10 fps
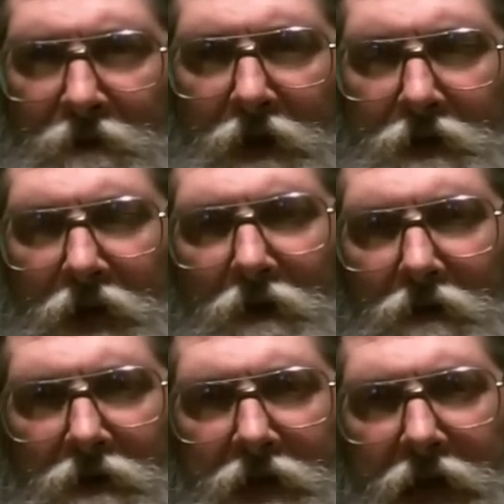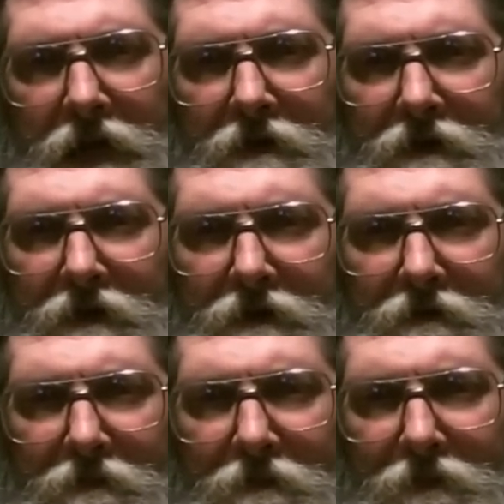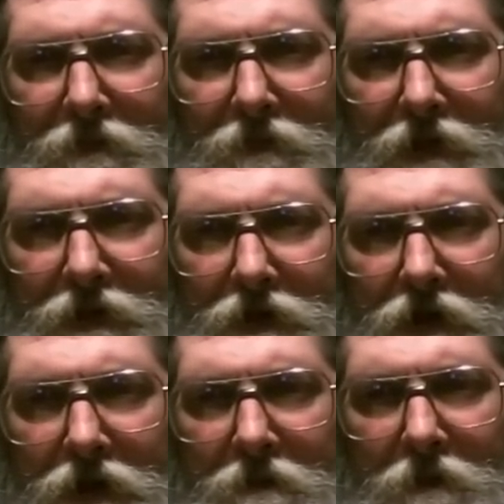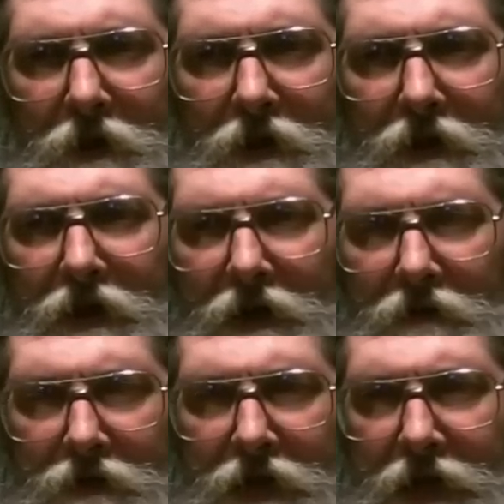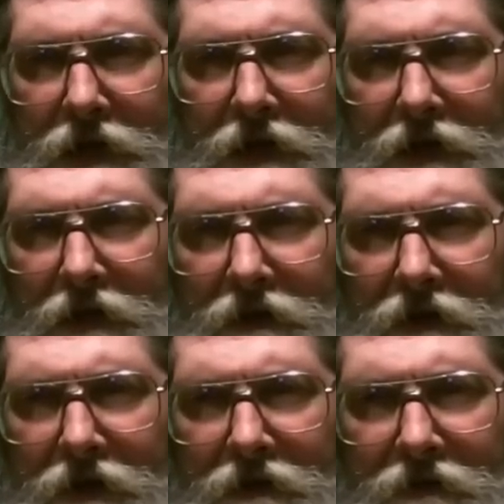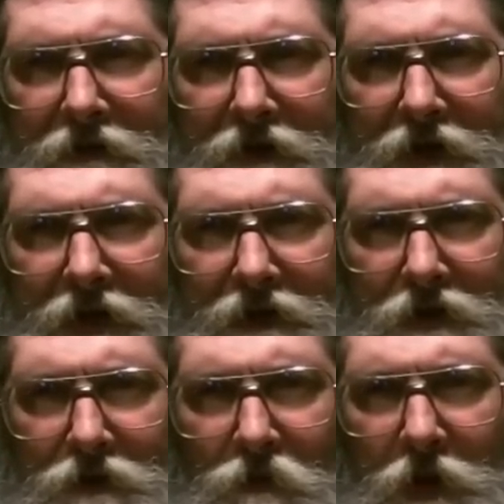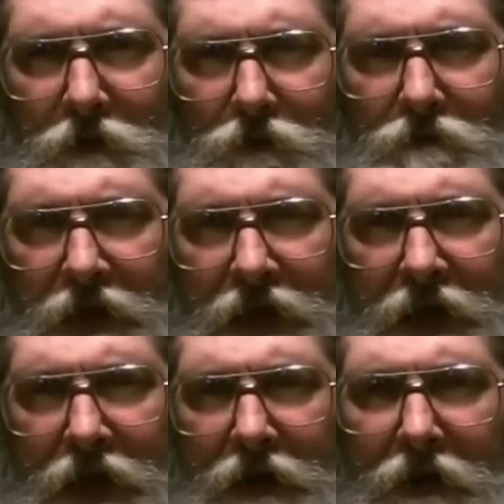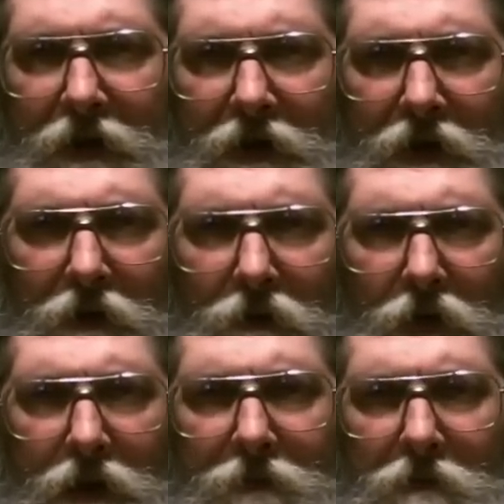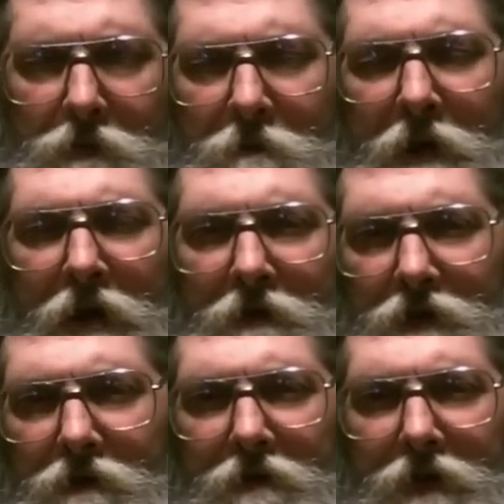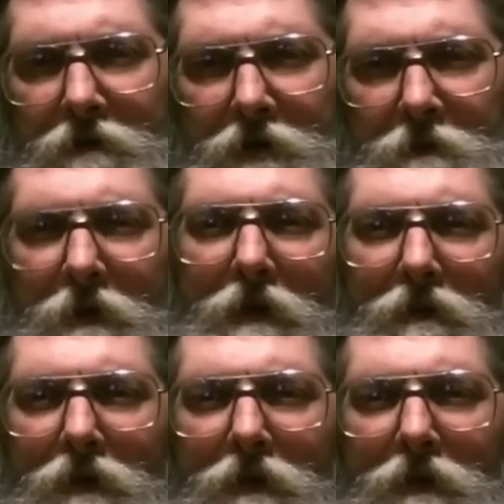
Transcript: Because I looked at it, I saw it in print, and I looked at it, and, I, and it just went through my head. What if it was pronounced the way it was spelled?